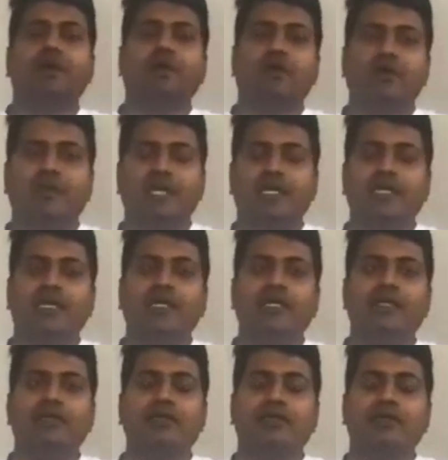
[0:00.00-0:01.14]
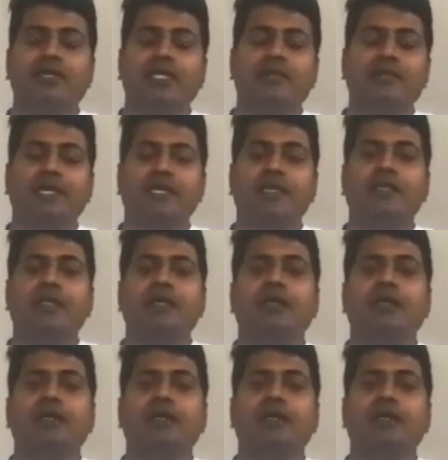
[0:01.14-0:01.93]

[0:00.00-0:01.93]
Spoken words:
automatically to your email.